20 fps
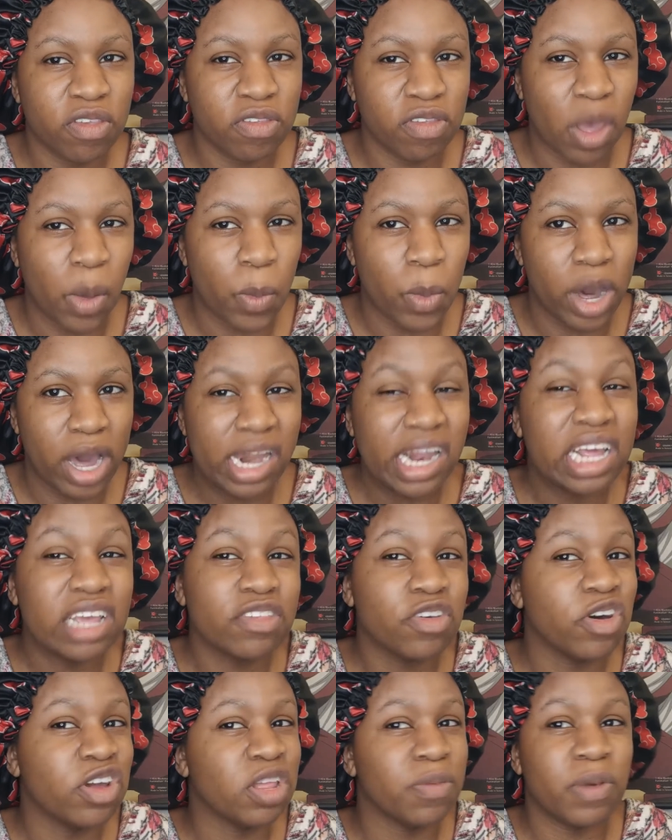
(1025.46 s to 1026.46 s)
someone,
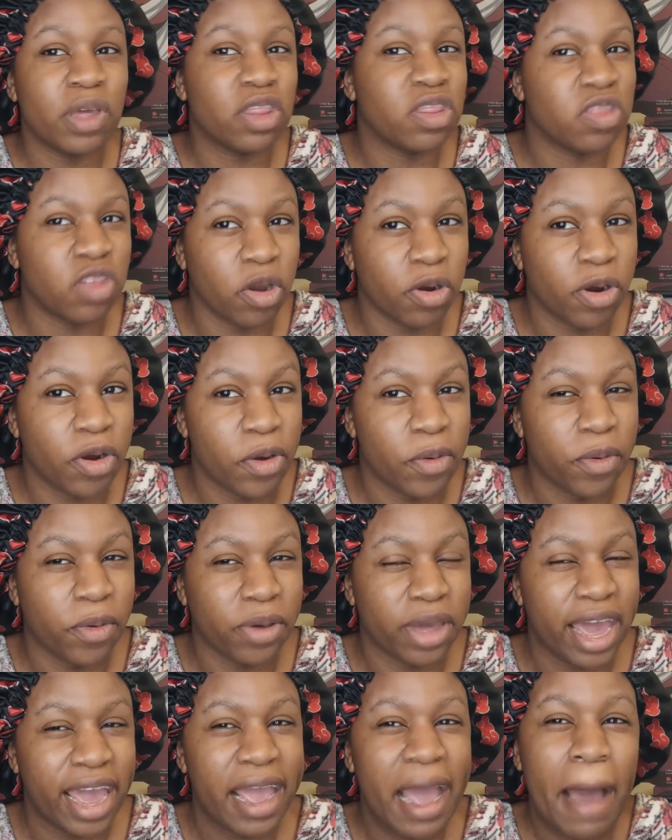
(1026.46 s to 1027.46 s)
it's going to be thorough,
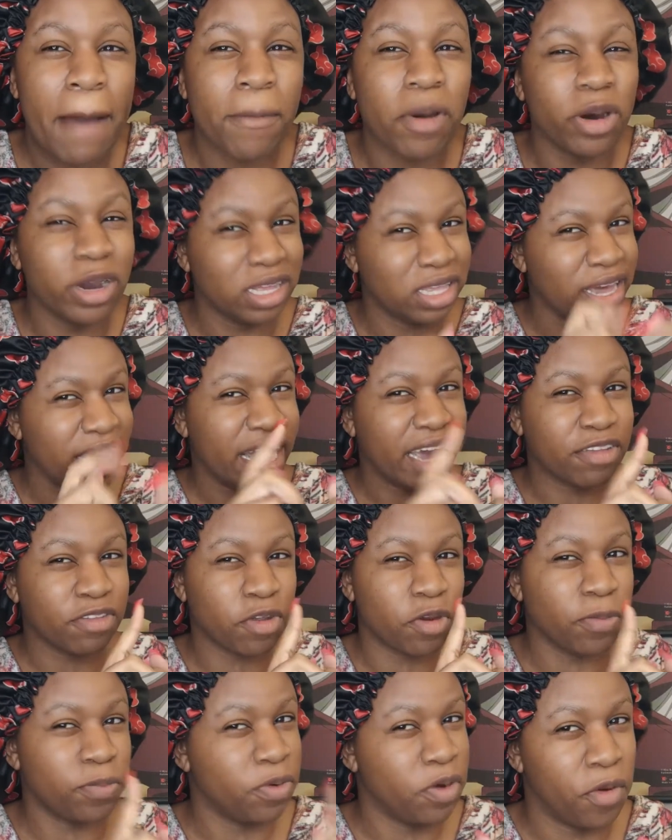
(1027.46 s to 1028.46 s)
okay? I'm going to ask
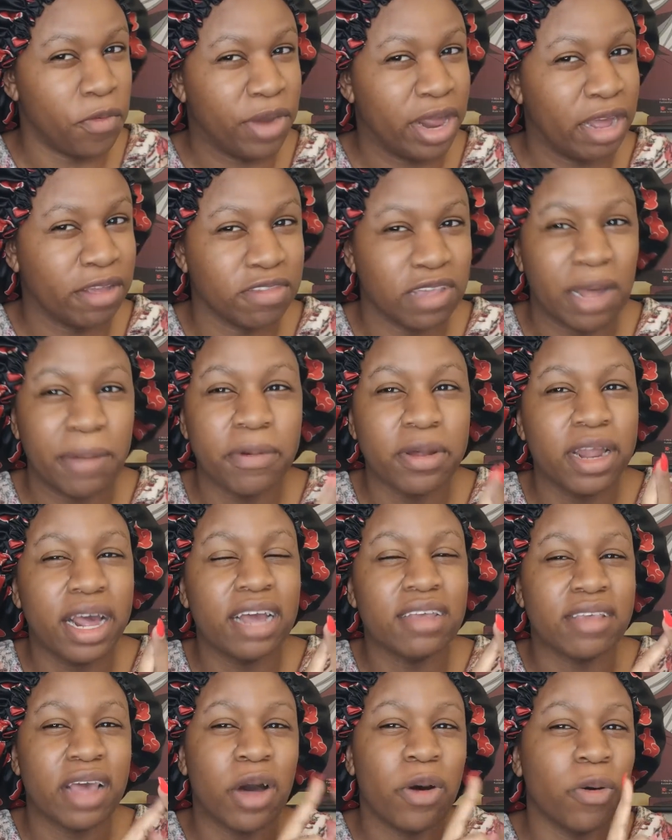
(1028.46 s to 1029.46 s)
your pronouns. I'm going to
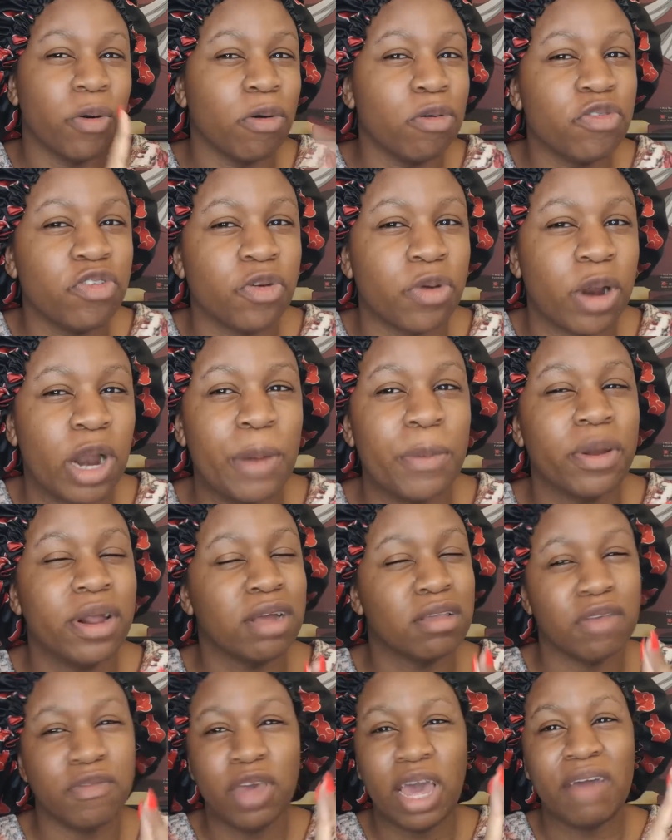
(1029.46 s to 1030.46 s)
ask how old you are. I'm going to
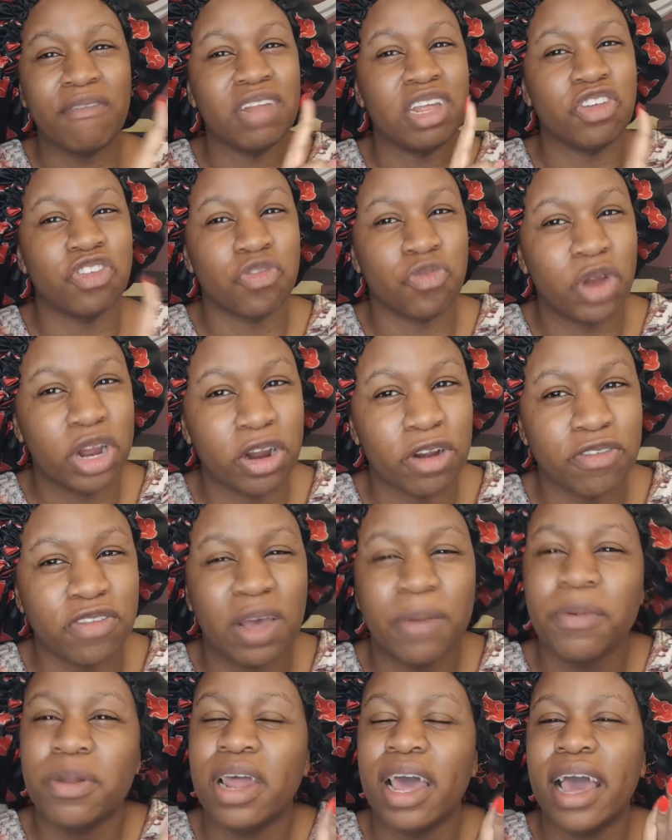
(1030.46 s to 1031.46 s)
ask if you have any triggers.
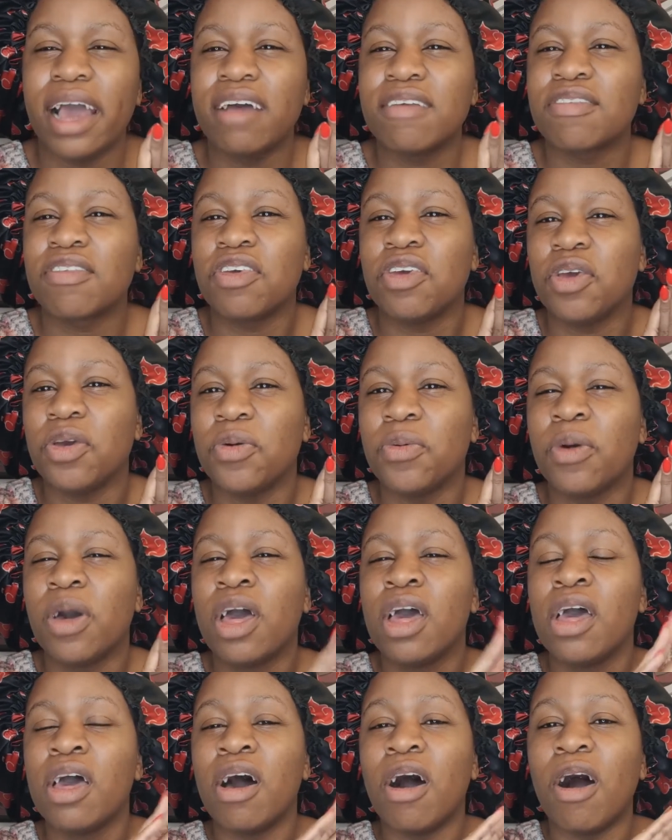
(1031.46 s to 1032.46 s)
I'm going to ask you
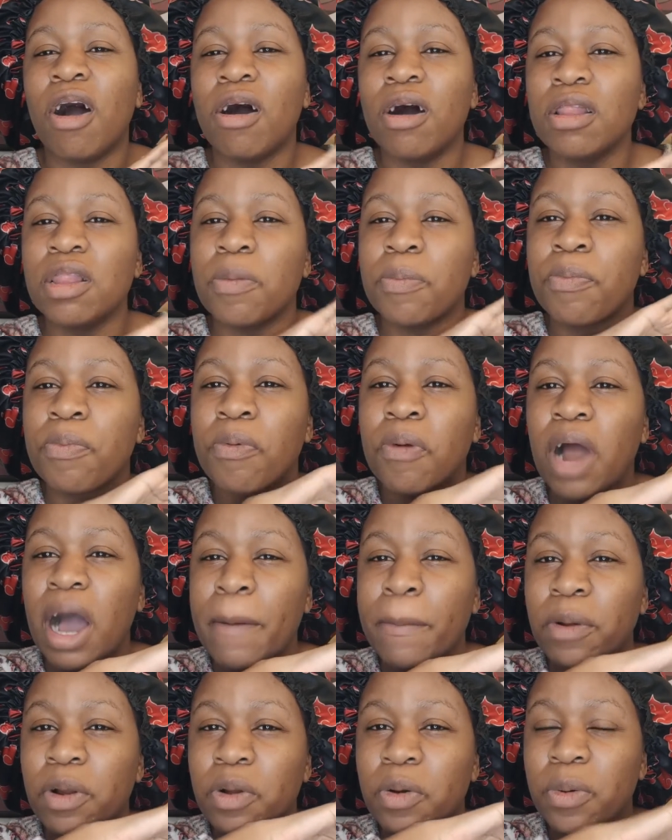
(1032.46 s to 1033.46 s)
all the
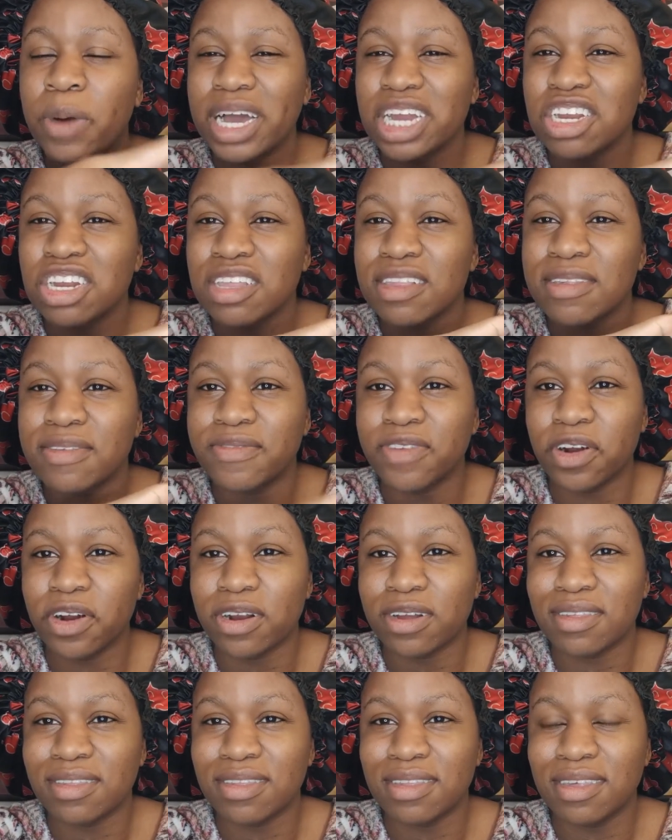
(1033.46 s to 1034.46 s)
proper questions
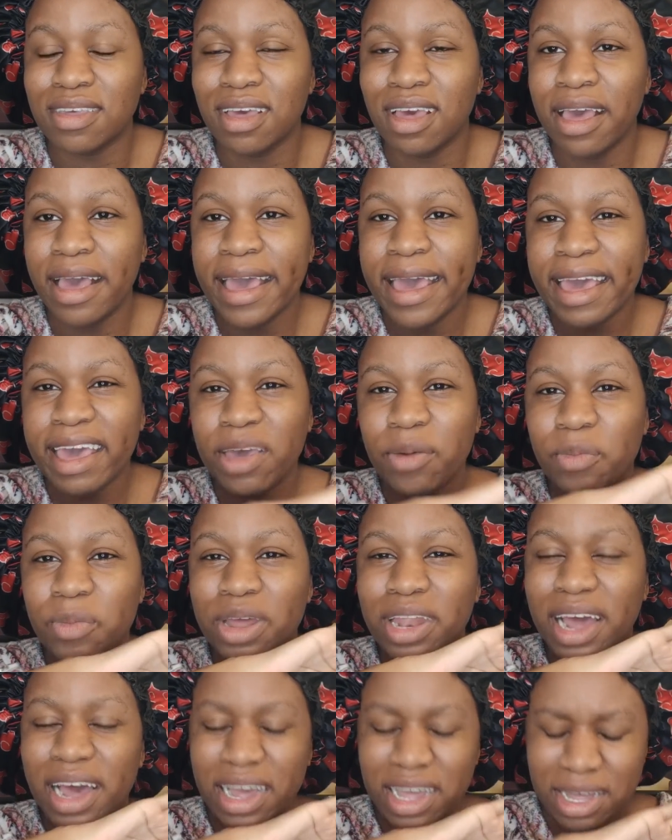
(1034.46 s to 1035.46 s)
first. And
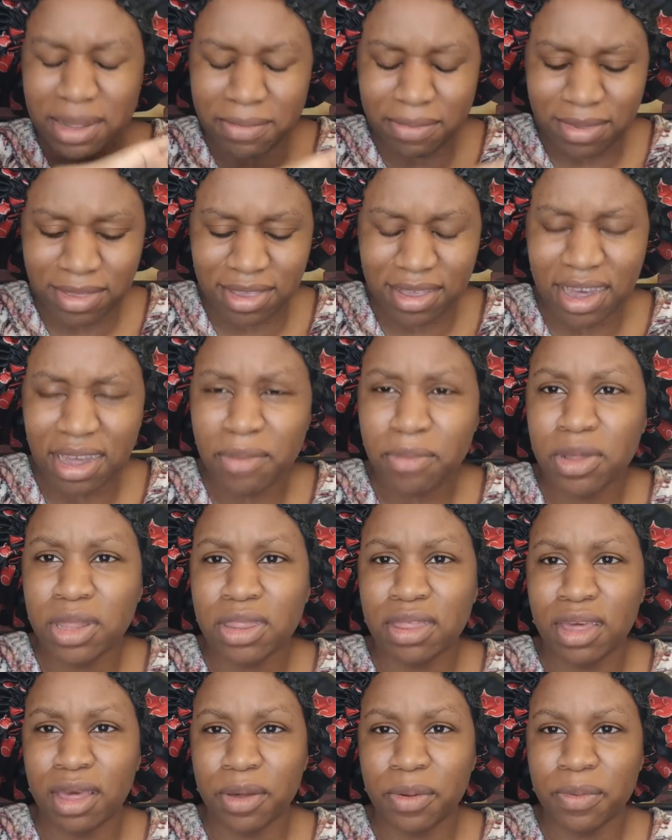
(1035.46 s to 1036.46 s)
when I am done
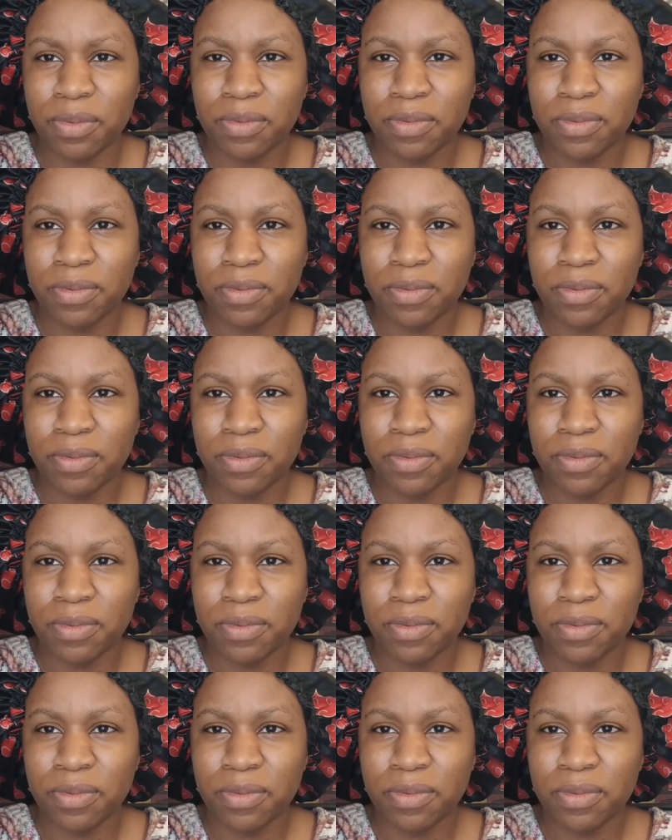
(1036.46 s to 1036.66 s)
with you,